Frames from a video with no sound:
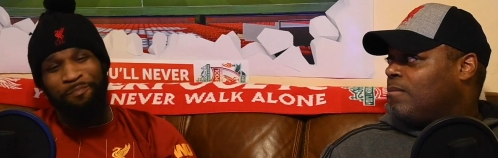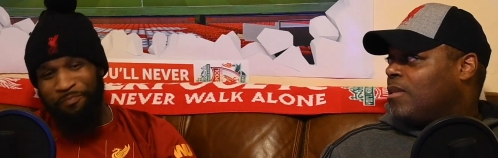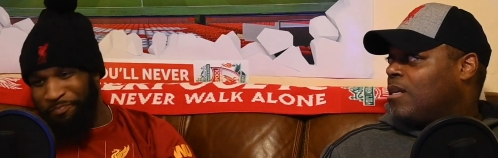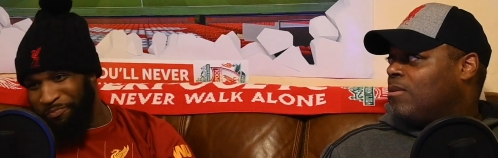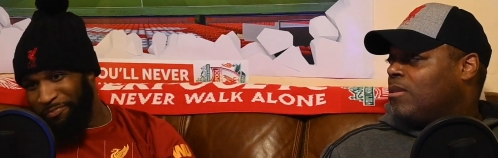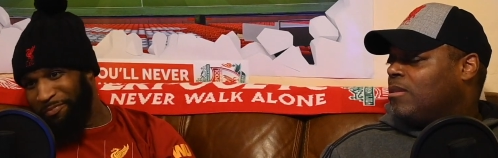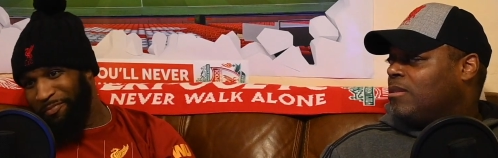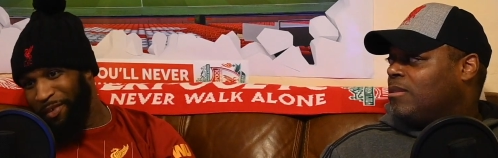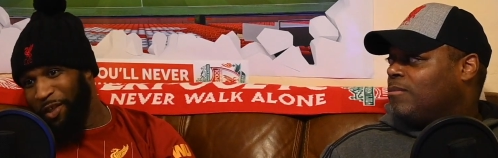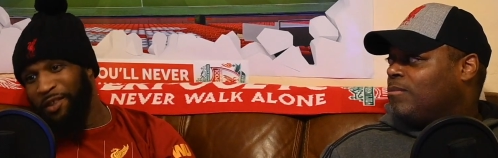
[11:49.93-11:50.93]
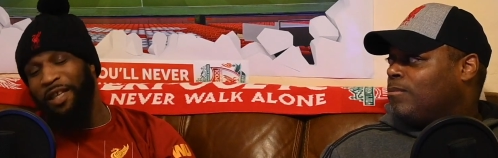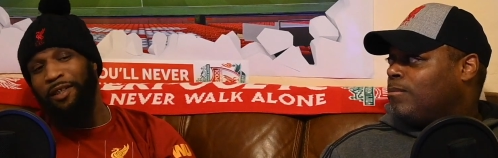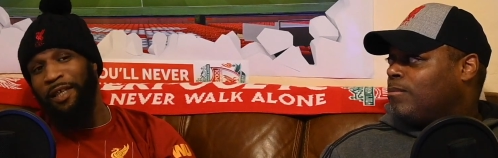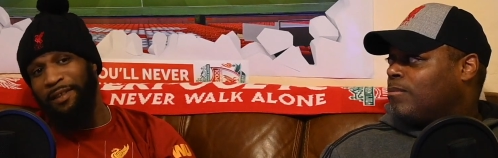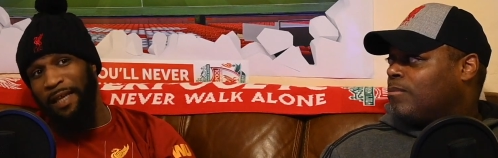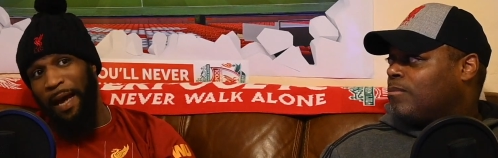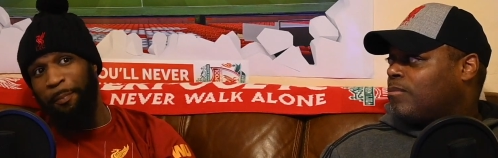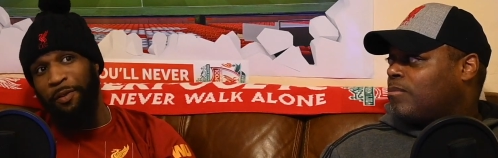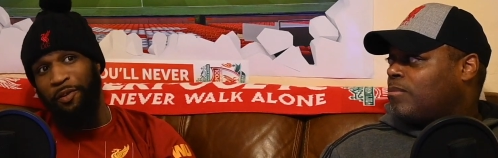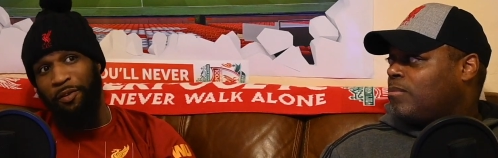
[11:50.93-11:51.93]
Speaker 1: Go on. Because sometimes it
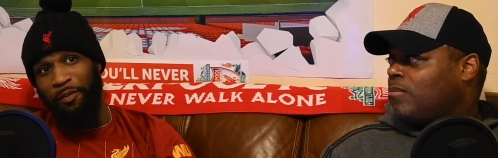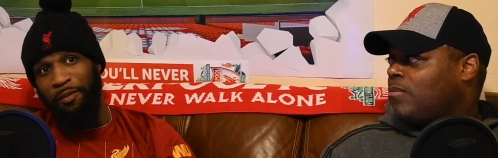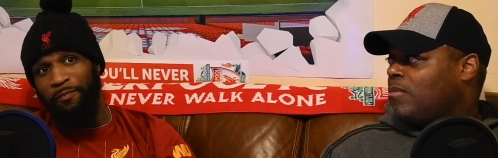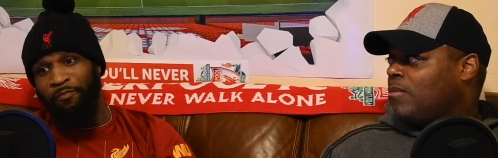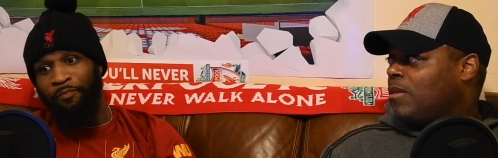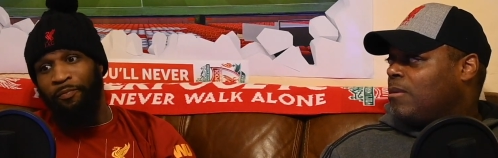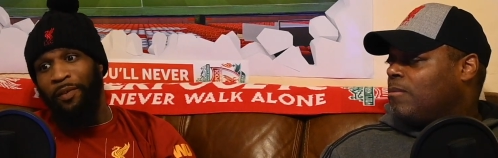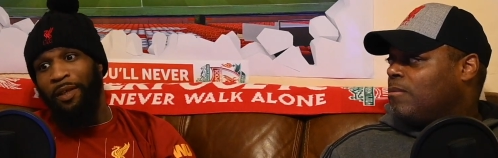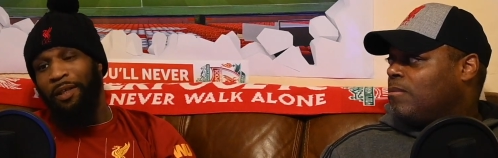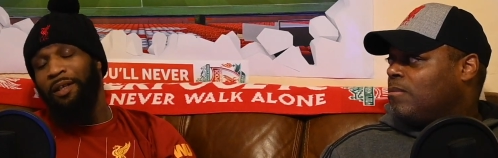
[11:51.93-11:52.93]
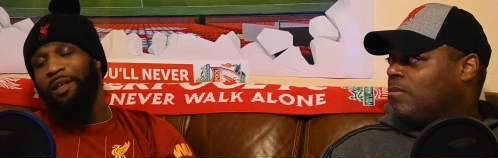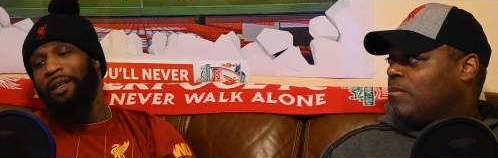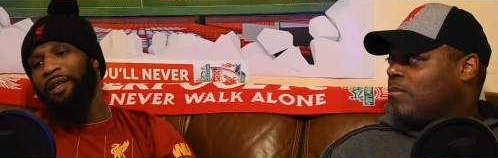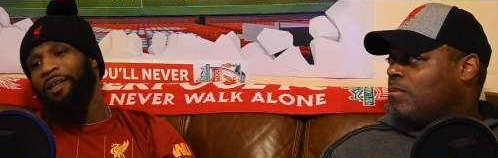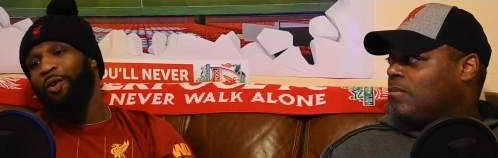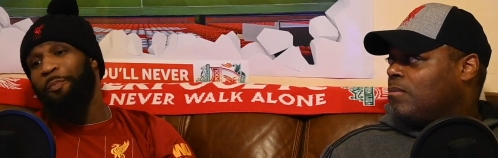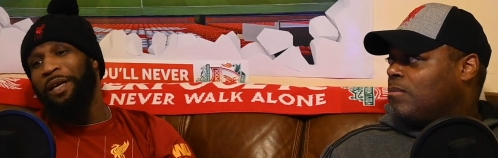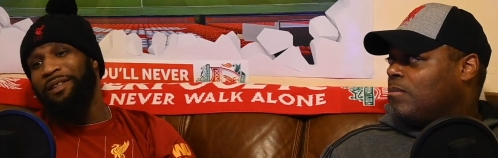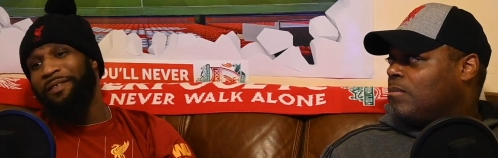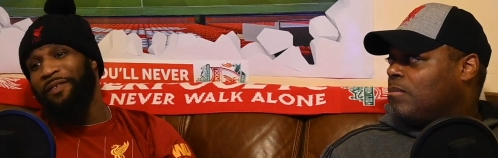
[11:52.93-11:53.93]
happens, you know. It could be
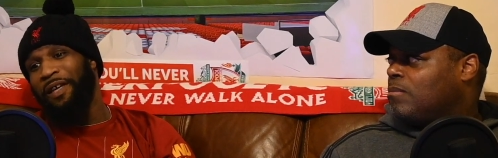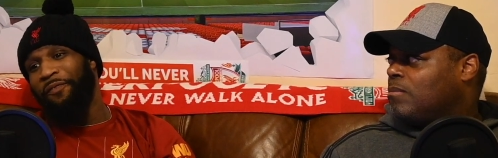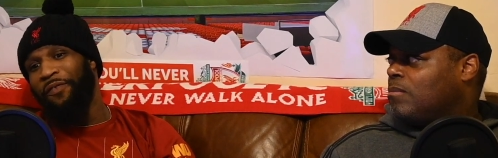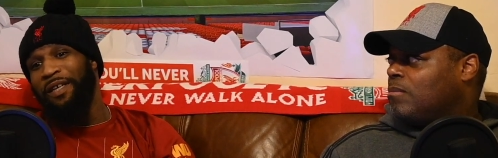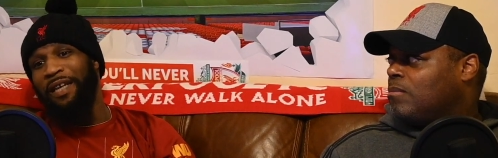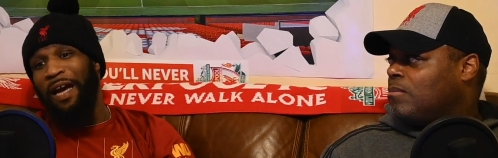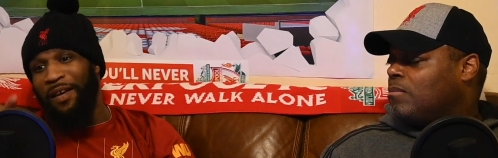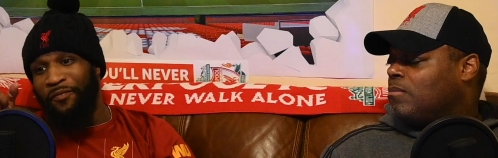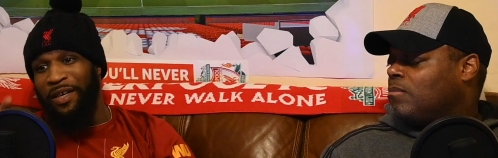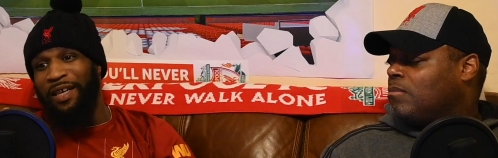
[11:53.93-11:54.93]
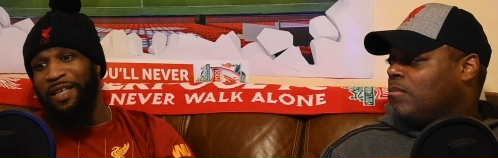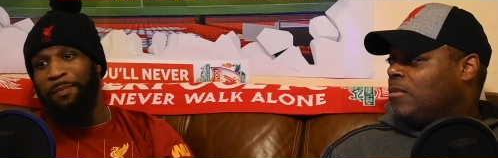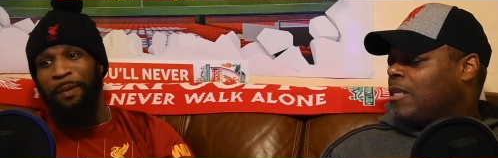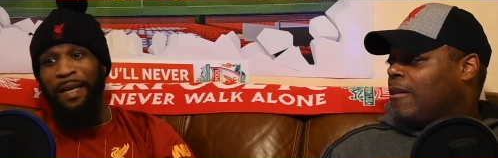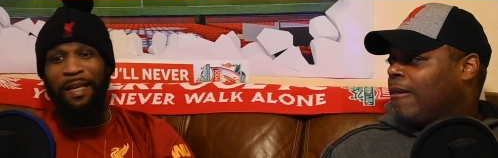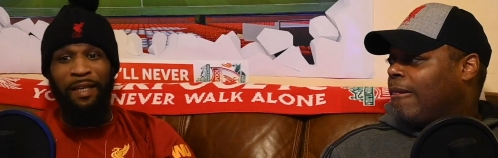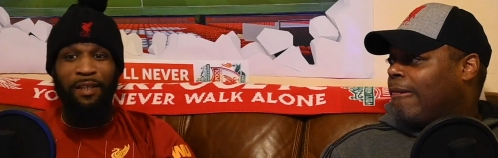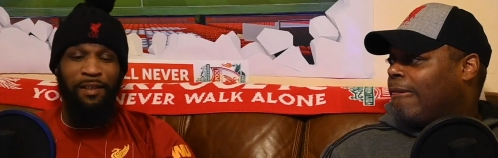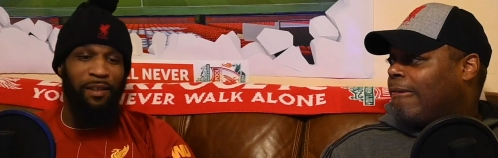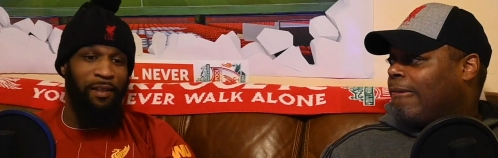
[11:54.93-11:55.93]
a, t a thing that if he keeps playing
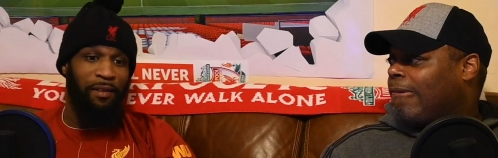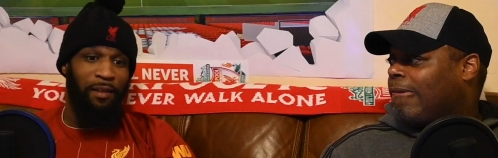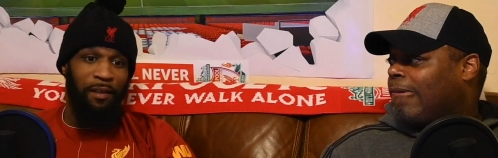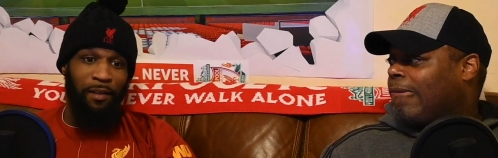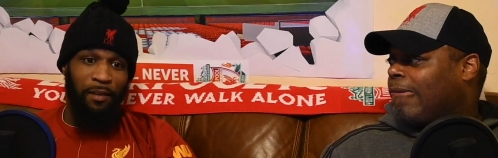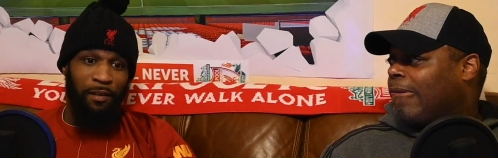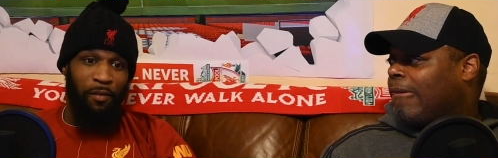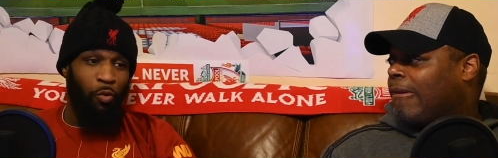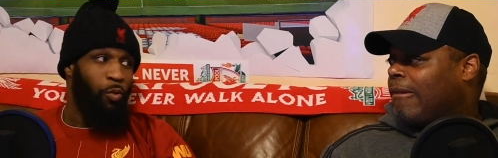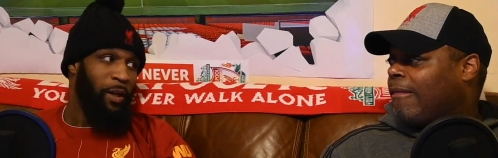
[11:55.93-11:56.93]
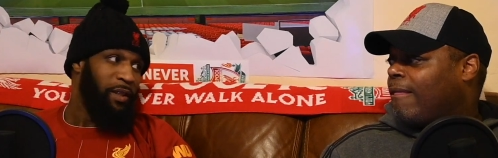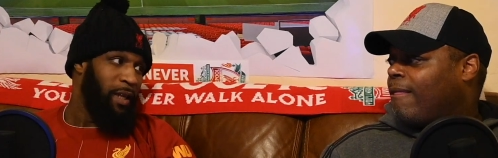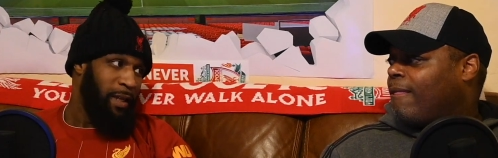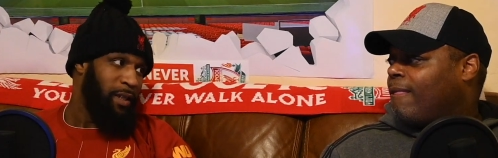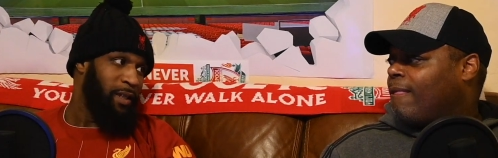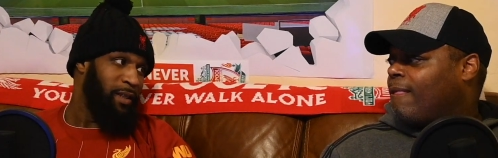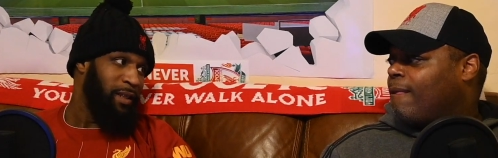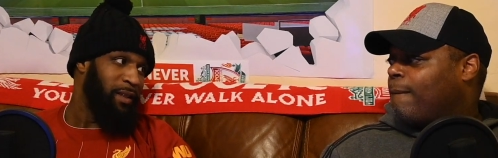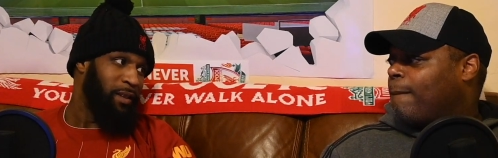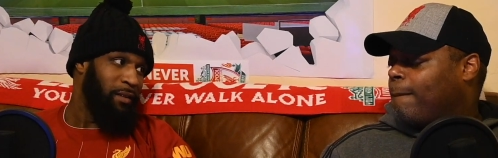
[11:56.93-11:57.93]
Henderson all the way to the end of the
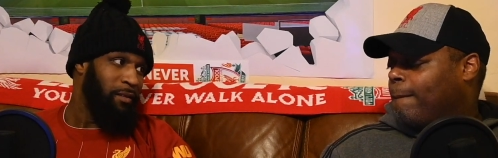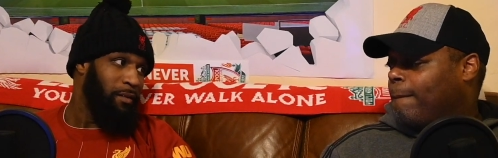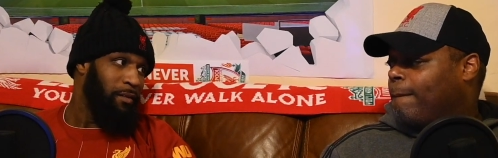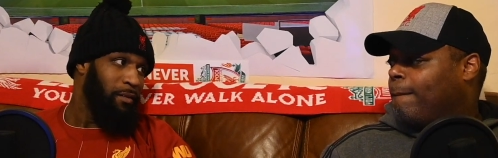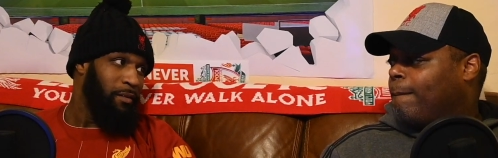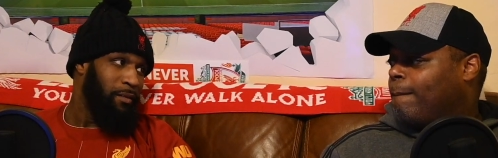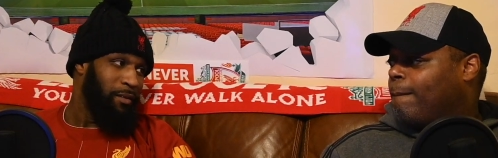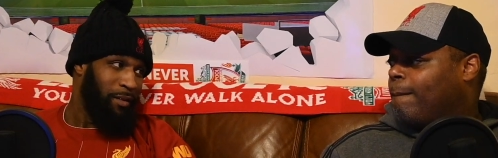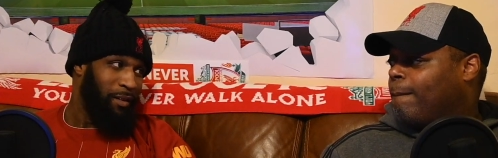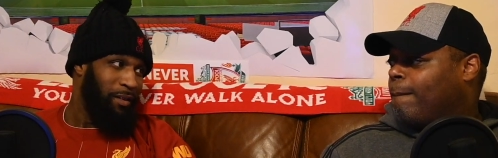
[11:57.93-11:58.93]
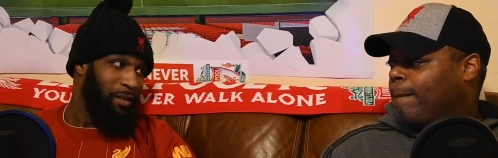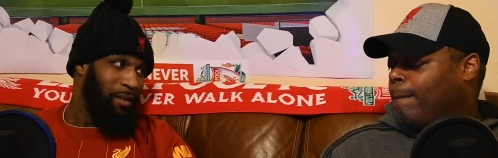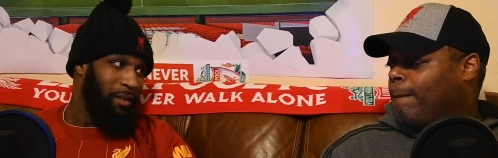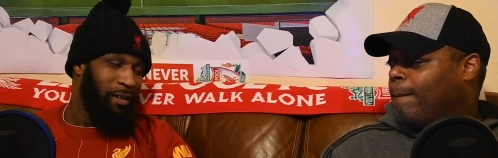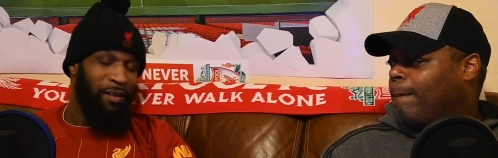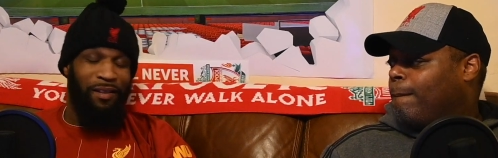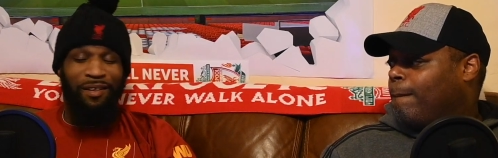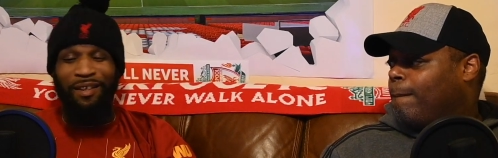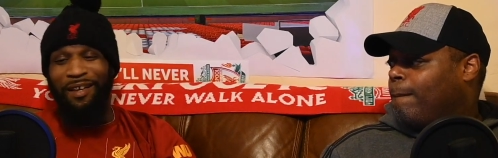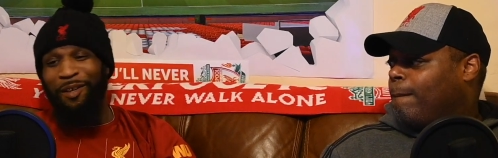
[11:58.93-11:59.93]
season. Mm. Yeah, mm. it